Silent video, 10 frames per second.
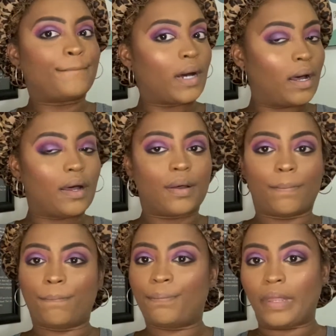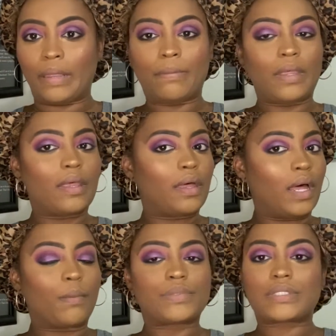bomb, beam me
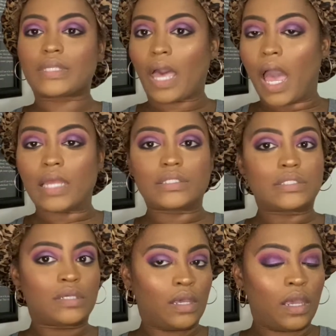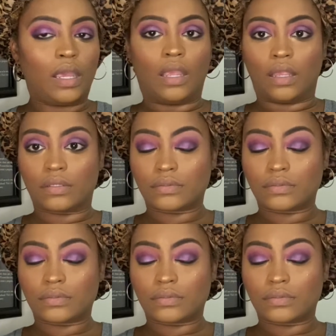up, Scotty.